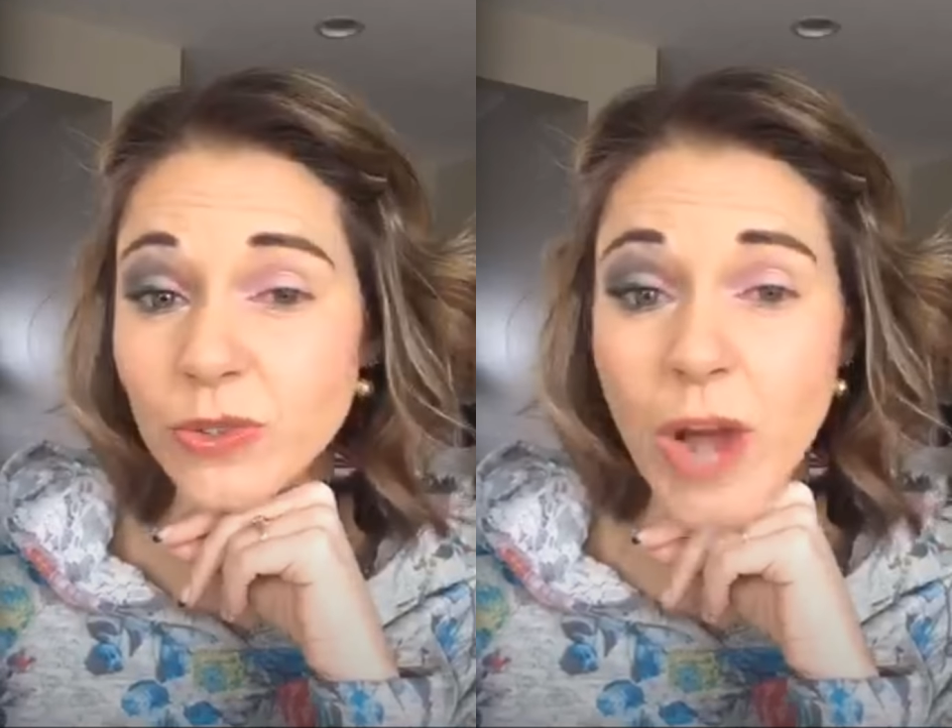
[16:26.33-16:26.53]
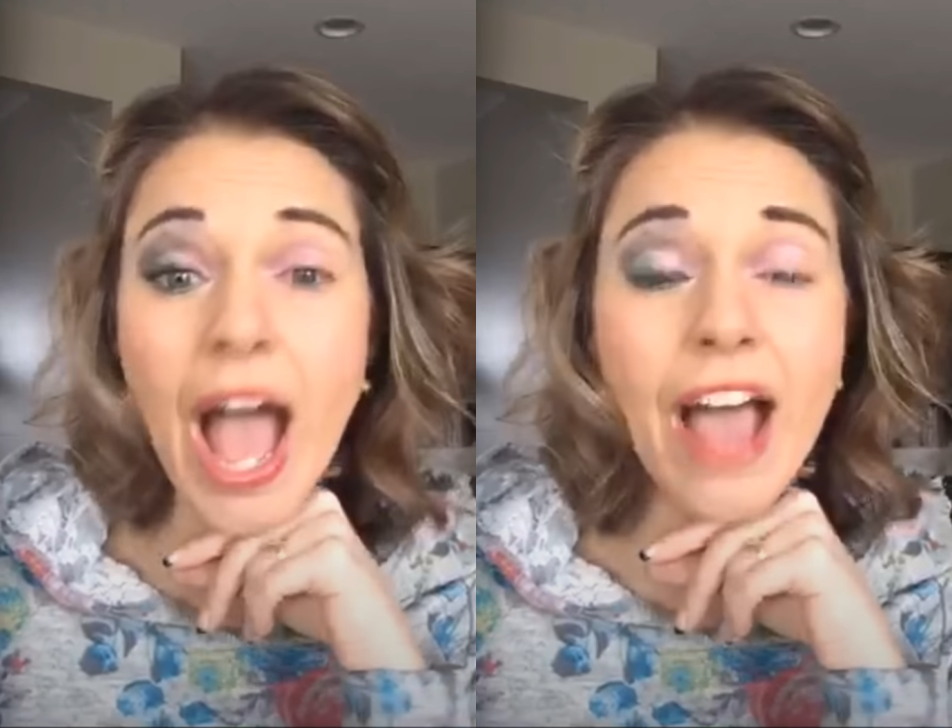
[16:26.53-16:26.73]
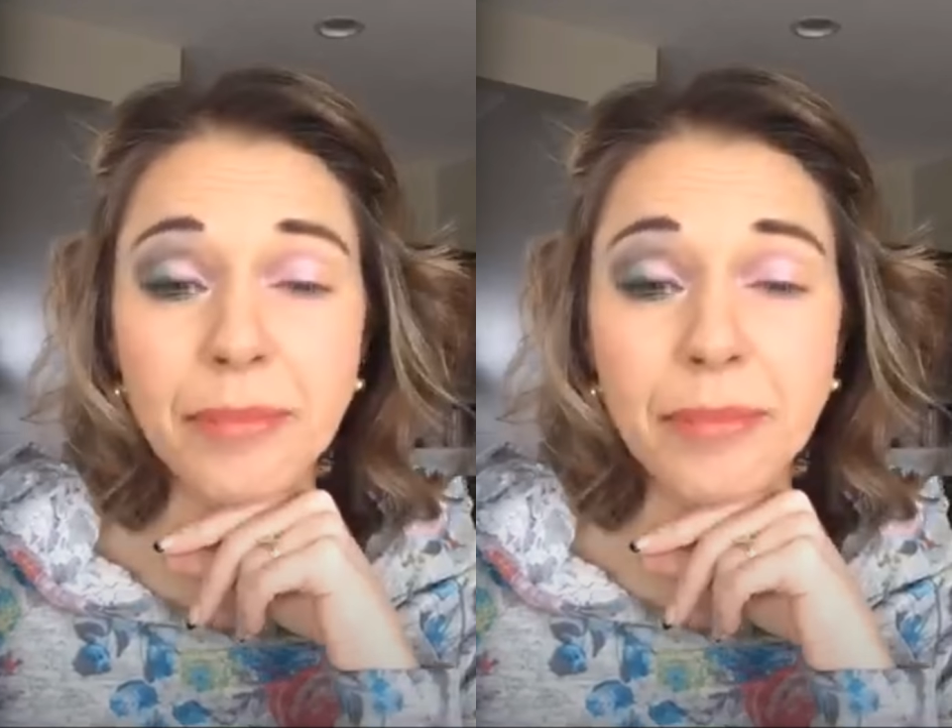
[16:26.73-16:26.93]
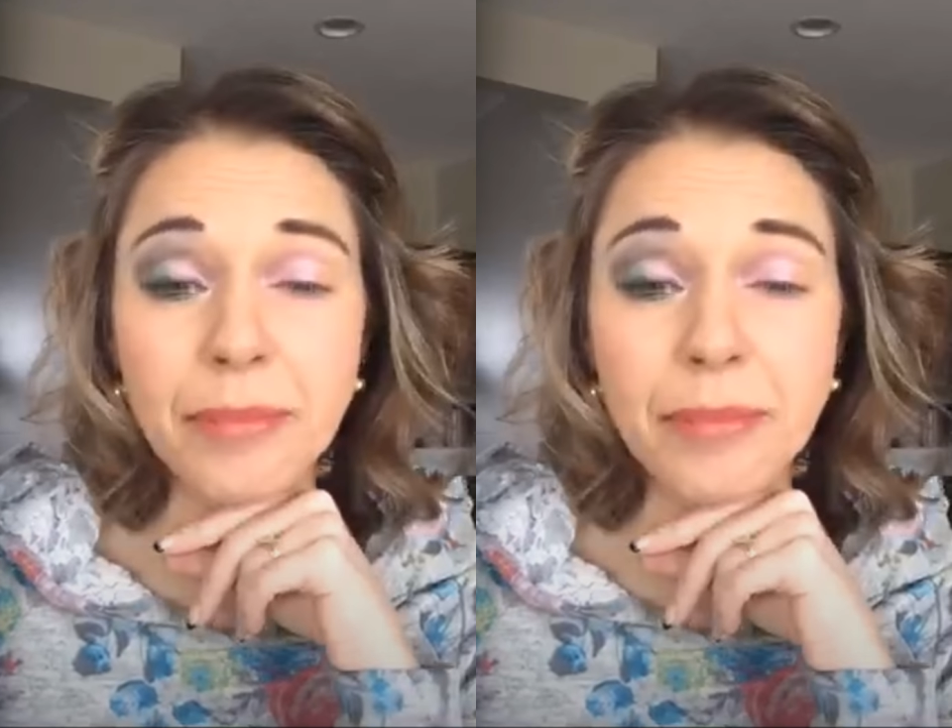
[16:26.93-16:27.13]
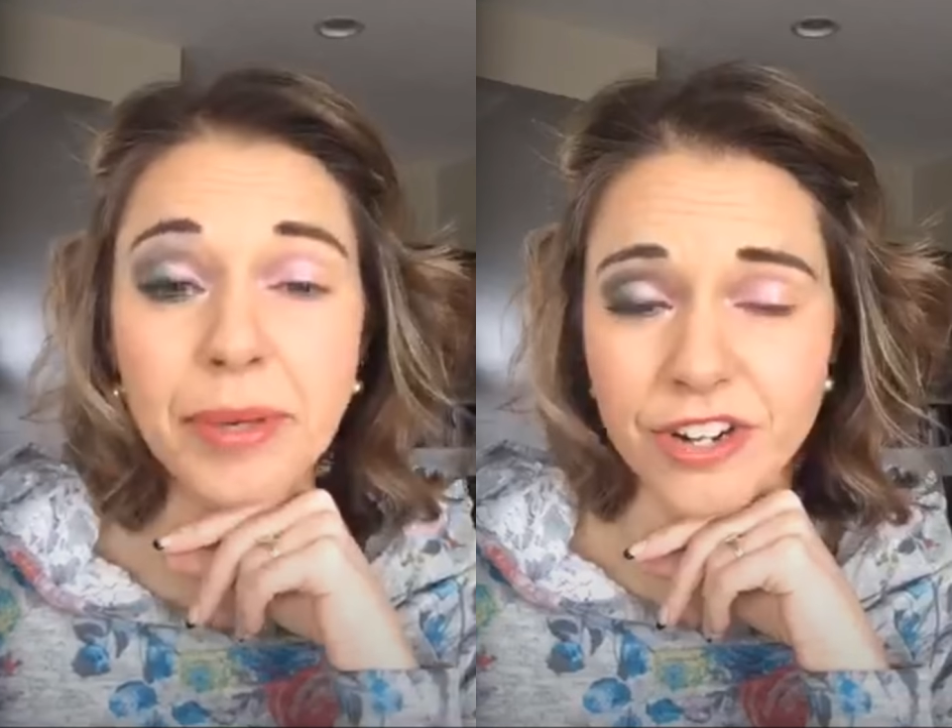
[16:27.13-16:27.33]
do not have
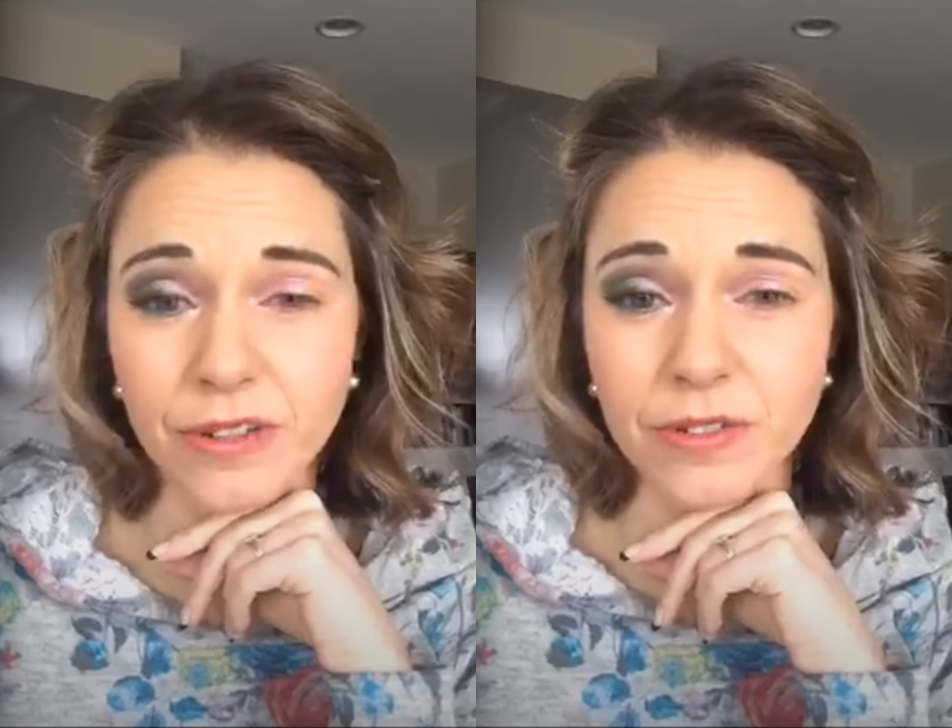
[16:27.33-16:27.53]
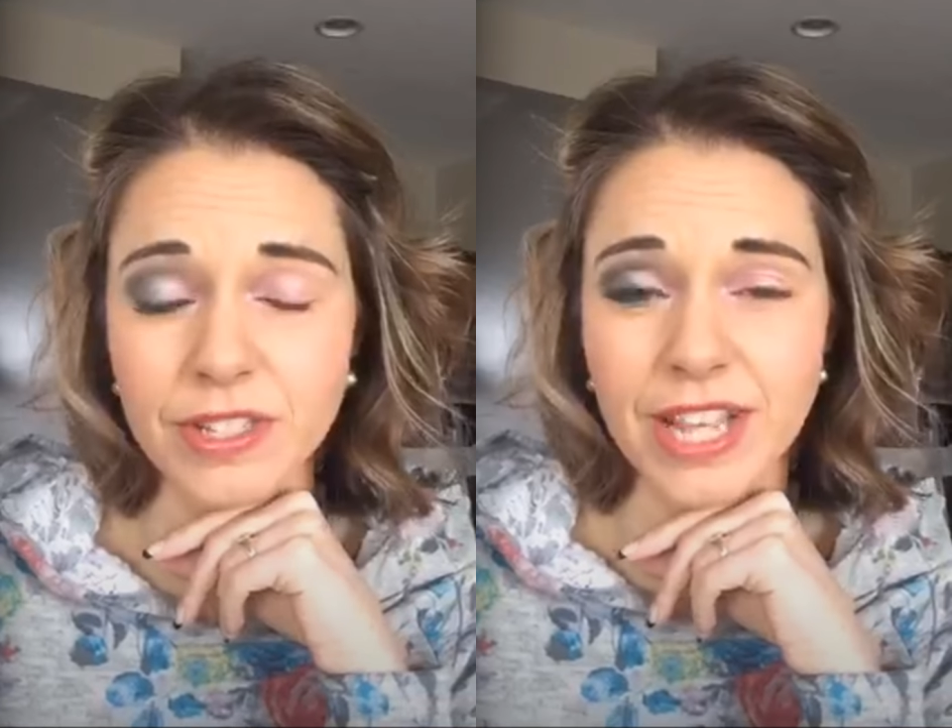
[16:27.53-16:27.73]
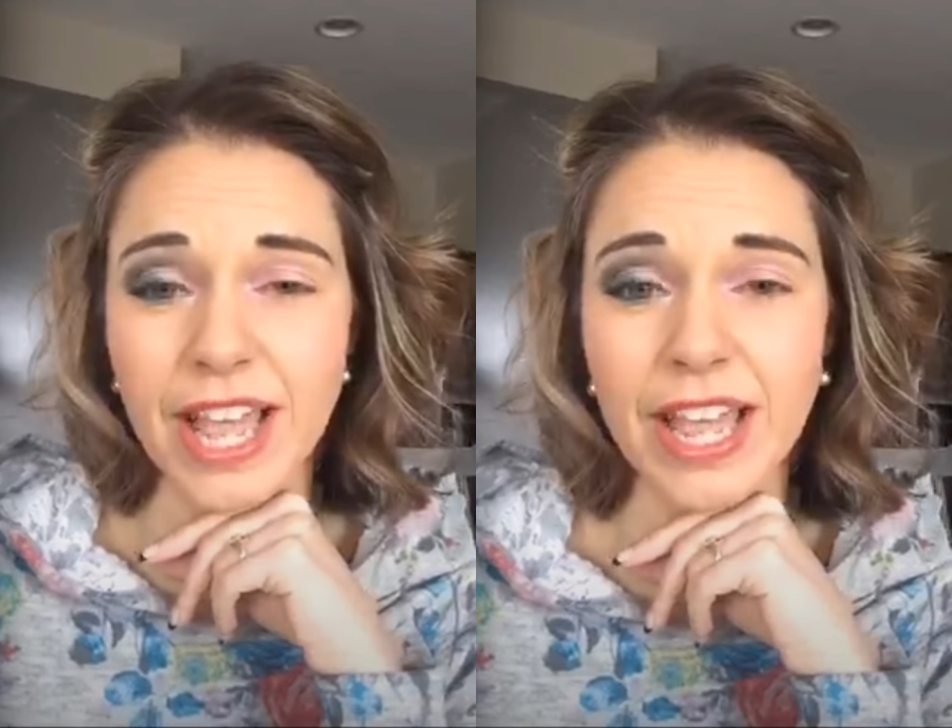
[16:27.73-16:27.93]
pink undertones,